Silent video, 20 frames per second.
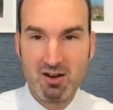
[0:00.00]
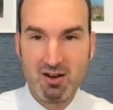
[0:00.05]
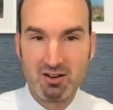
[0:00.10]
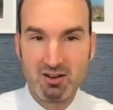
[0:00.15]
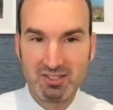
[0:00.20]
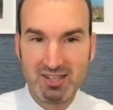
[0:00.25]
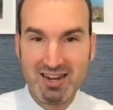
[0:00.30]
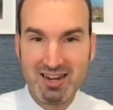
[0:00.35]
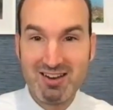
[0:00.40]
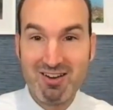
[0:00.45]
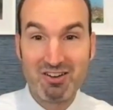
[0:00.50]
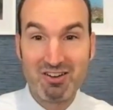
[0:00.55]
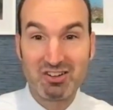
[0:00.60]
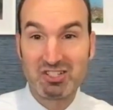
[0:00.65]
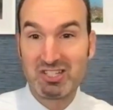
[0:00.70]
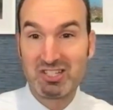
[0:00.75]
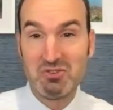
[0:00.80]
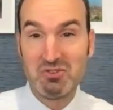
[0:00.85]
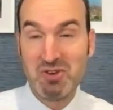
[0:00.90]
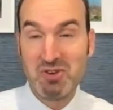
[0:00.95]
ER setting are
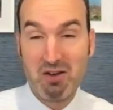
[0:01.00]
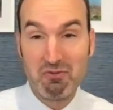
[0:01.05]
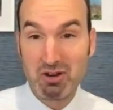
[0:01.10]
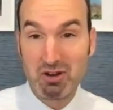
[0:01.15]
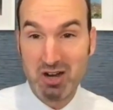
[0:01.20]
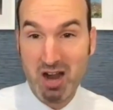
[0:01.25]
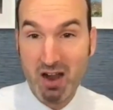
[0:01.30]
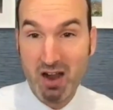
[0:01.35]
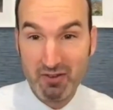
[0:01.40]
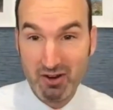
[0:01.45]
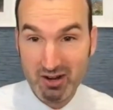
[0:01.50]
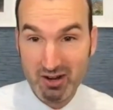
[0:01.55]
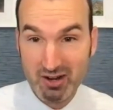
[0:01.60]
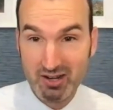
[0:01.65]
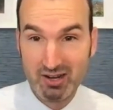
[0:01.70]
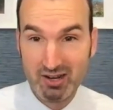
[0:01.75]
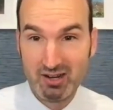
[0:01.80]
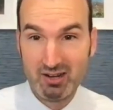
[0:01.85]
still not recovered,